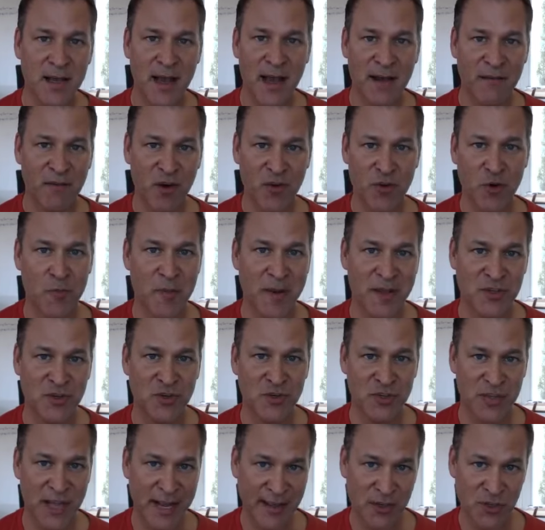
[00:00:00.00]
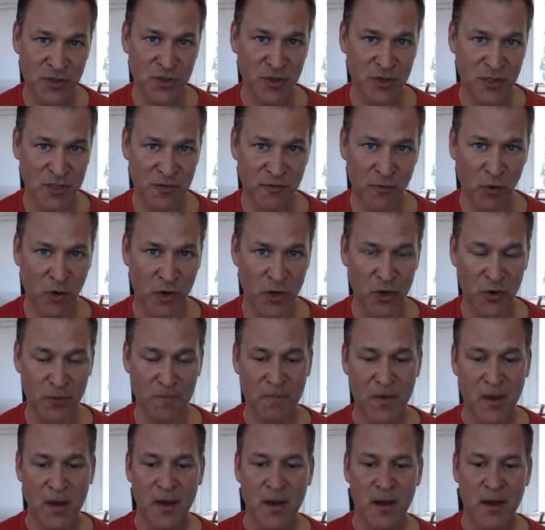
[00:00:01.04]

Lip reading: to have other mentors answer this for you.